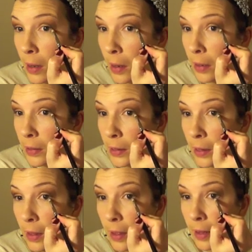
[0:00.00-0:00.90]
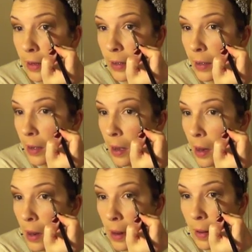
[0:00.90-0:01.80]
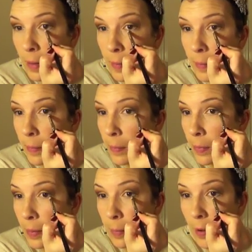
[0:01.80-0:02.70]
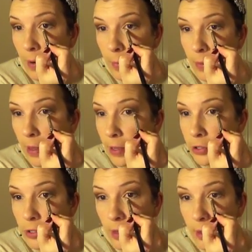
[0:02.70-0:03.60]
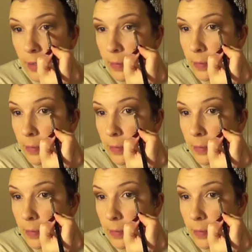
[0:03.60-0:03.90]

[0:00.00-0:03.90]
and line the bottom lash line.